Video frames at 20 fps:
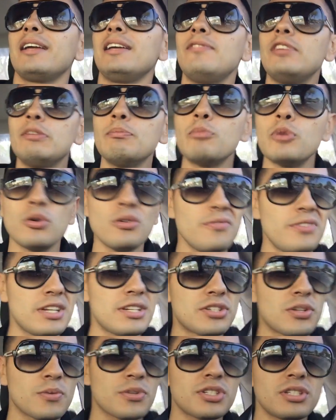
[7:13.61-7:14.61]
Even
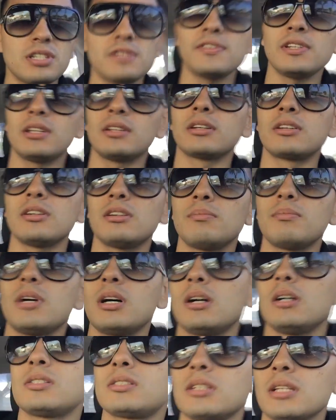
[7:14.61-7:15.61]
movies, there wasn't even a good
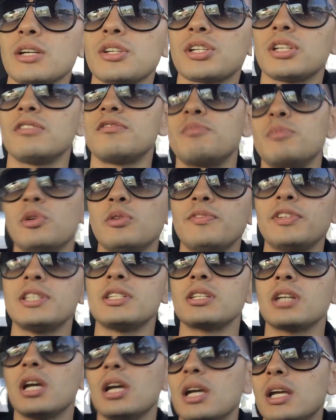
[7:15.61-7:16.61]
selection of
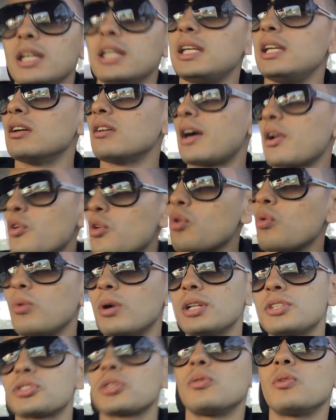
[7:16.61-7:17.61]
movies here. I don't know
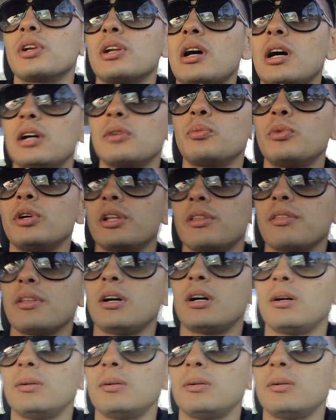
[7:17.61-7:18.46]
what's going on with